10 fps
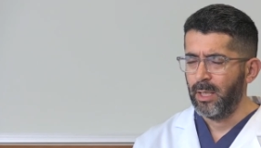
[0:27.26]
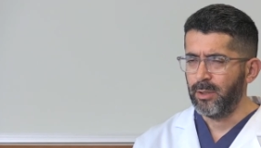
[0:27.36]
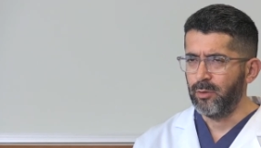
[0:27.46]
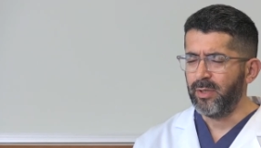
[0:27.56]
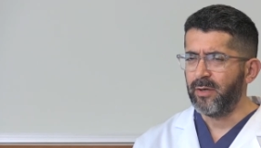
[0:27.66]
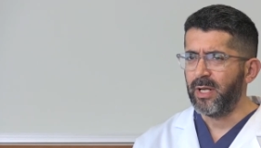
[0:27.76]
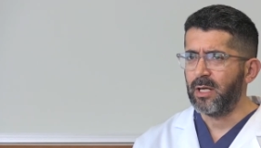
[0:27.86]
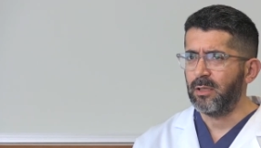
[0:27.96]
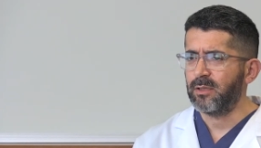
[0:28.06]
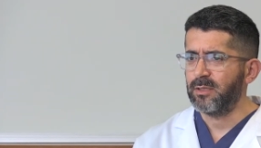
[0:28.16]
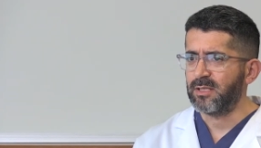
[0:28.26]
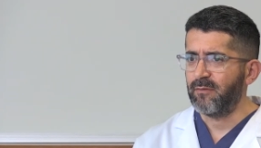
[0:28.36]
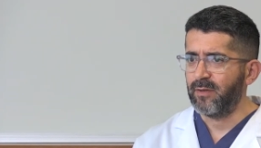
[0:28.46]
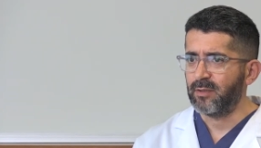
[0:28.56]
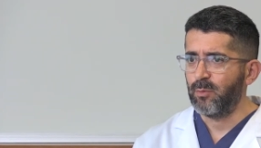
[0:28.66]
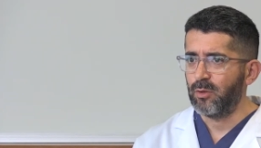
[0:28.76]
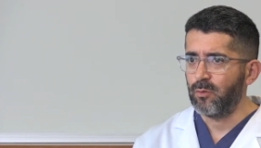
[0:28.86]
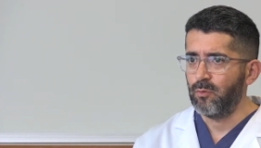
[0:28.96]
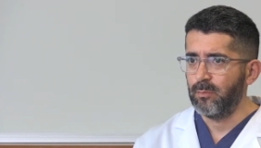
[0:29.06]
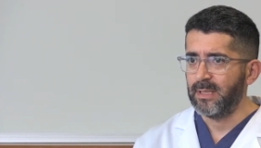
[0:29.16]
Urinary incontinence affects
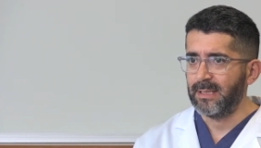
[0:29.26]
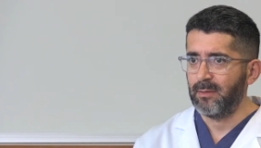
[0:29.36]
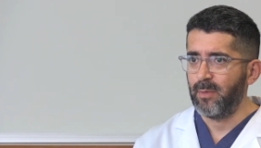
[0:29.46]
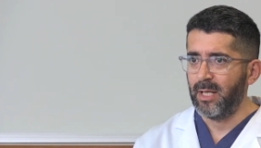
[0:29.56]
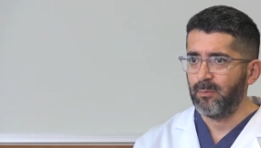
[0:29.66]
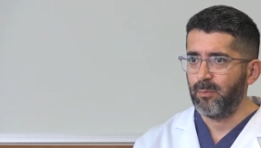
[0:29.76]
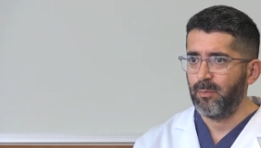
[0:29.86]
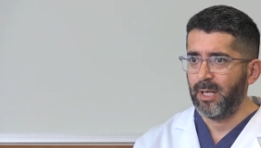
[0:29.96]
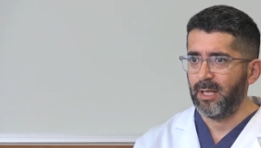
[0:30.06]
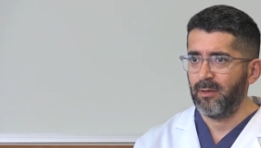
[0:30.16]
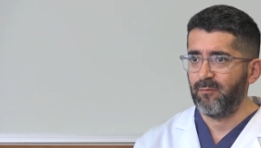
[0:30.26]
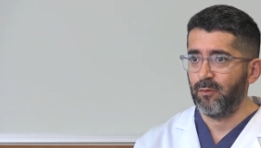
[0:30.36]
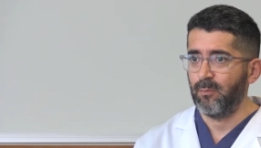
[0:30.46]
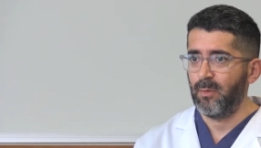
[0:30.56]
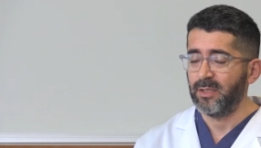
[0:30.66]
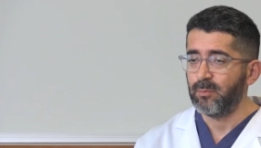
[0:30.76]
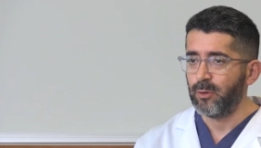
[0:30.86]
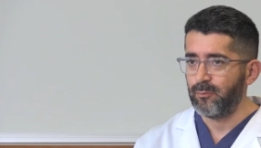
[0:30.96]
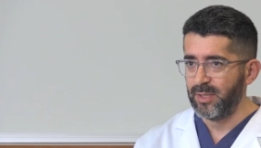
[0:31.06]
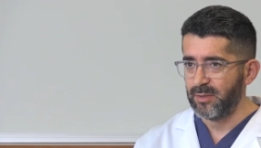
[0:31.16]
more women than men for
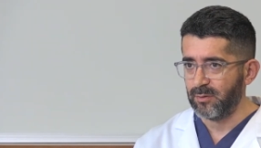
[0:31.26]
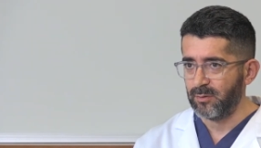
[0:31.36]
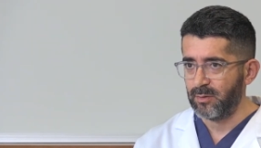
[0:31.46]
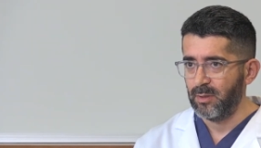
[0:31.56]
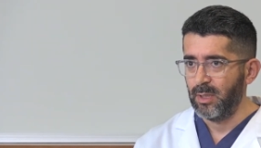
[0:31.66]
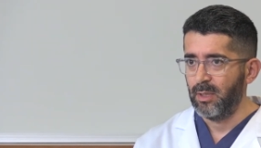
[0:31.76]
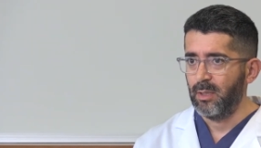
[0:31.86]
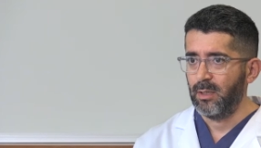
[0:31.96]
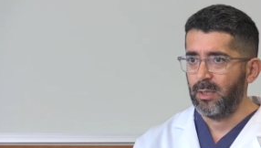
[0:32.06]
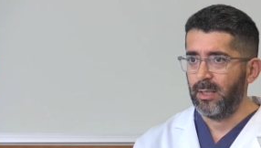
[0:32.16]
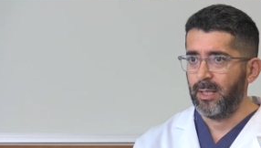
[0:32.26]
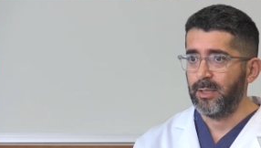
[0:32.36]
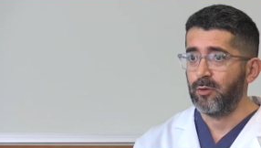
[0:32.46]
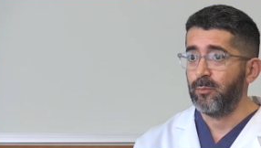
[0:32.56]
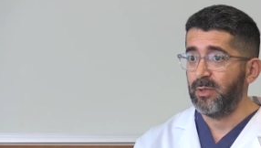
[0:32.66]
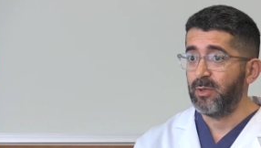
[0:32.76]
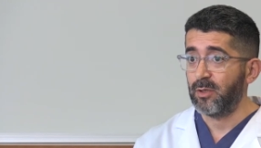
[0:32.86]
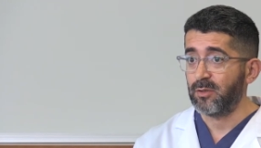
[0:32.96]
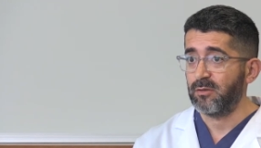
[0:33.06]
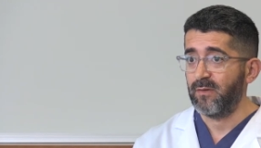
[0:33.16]
multiple reasons. It could be
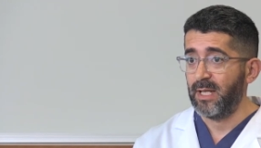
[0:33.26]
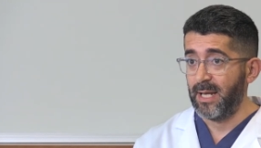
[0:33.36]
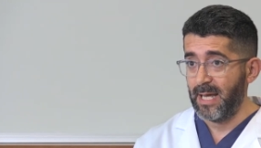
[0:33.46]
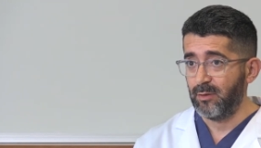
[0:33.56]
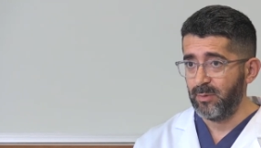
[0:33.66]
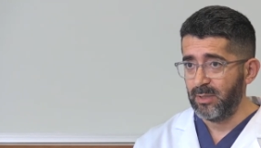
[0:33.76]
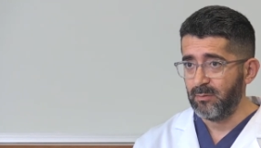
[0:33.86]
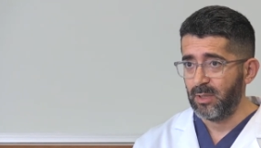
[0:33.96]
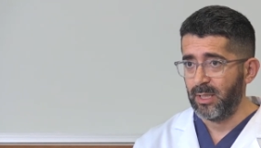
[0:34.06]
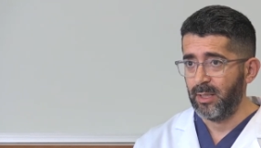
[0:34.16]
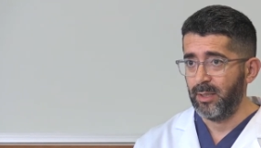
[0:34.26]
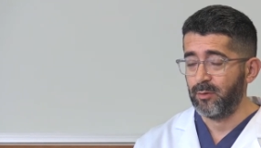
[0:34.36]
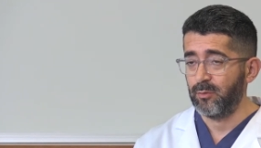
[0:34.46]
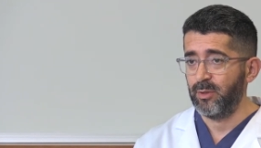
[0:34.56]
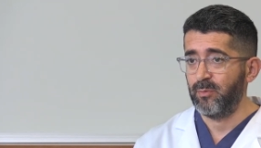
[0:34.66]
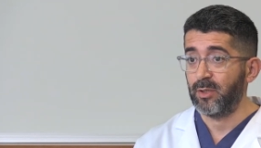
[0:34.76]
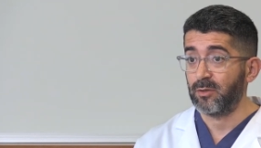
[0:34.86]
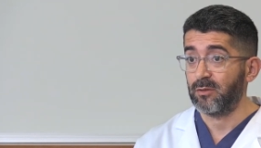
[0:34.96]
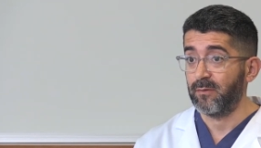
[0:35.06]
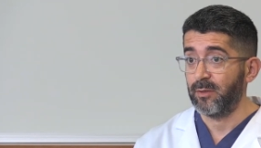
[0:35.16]
because of the anatomy, it could be
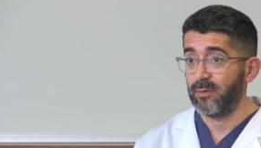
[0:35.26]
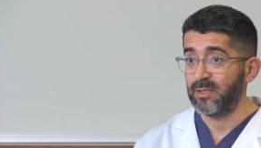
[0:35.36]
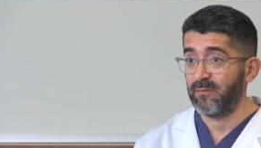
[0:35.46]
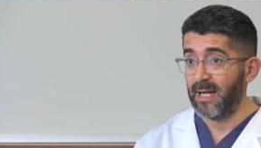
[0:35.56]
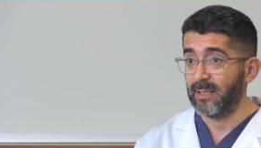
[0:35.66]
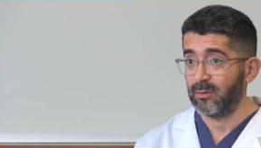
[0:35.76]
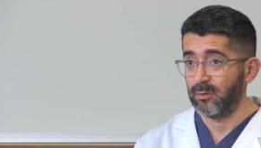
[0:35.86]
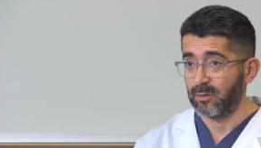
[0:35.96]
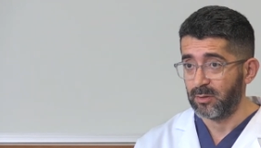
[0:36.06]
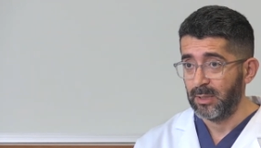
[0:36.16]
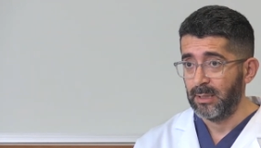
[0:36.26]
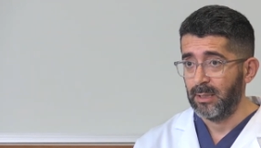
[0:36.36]
because of the risk factors,